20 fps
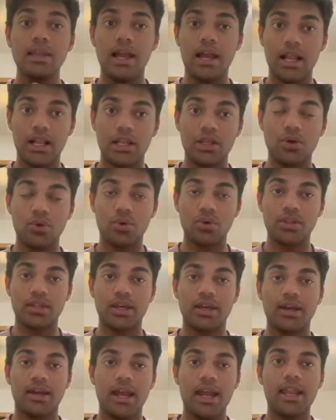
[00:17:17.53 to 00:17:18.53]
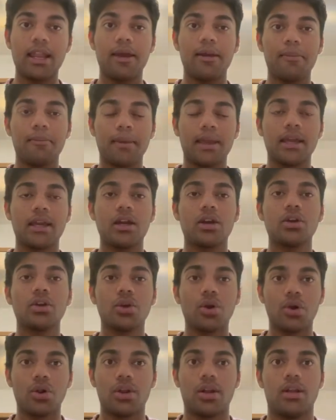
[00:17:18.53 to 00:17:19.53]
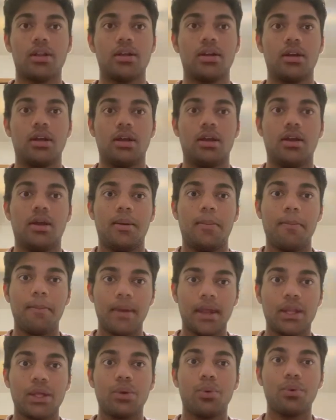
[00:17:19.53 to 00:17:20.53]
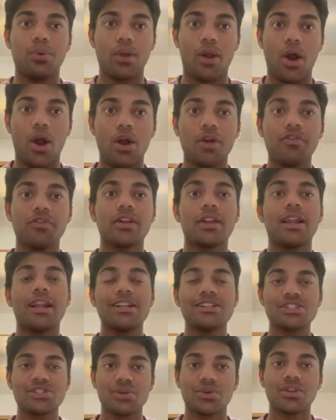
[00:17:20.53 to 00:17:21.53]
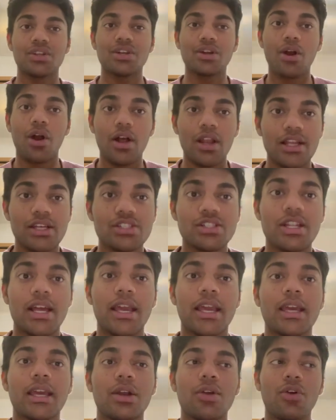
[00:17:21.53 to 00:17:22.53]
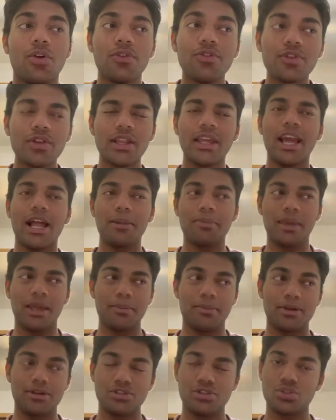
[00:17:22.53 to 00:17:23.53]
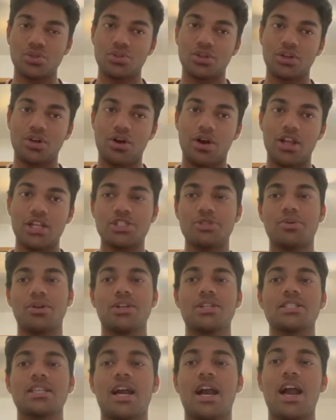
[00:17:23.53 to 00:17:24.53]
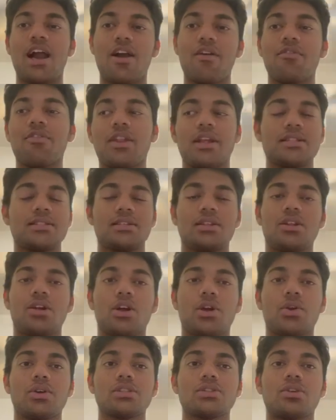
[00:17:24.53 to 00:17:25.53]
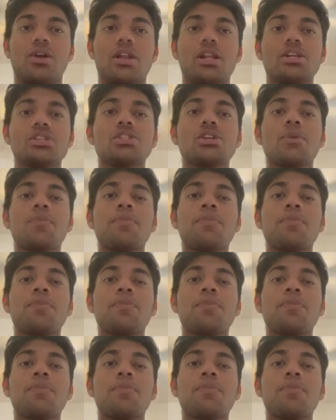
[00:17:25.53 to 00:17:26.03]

I'll go there and I'll make a good better vlog where I'll show the college like hopefully I'll be able to show the college because I have friends in NorQuest College